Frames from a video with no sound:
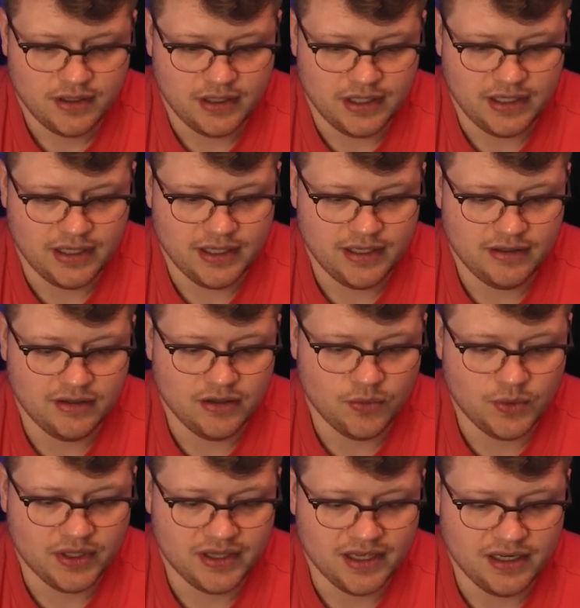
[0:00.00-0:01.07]
And now
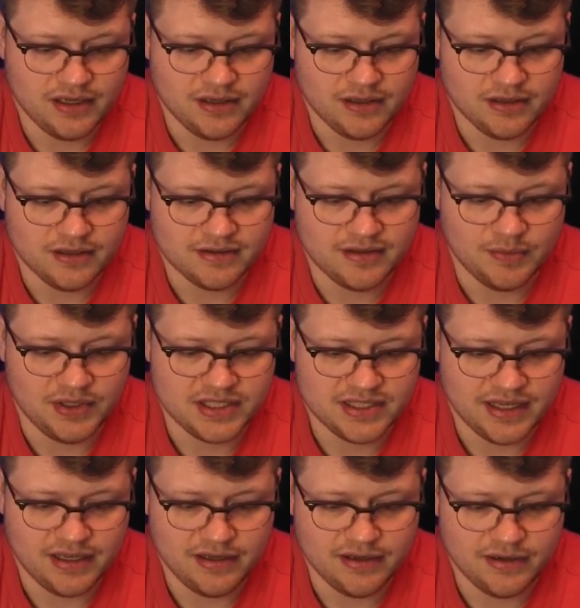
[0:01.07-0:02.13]
we can simply
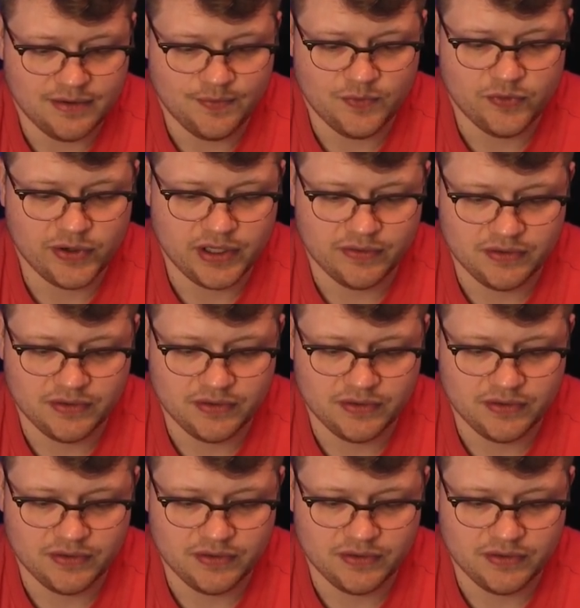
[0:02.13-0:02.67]
say here in front